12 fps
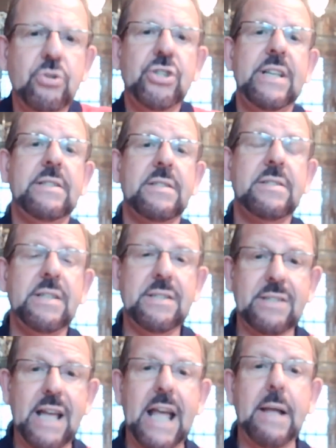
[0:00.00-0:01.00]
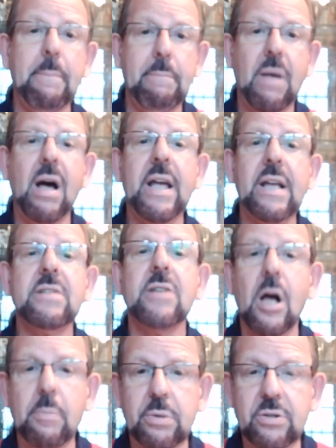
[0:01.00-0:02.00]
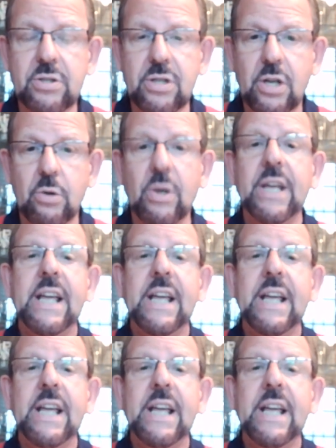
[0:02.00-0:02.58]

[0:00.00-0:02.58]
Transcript: Jesus is saying, my example to you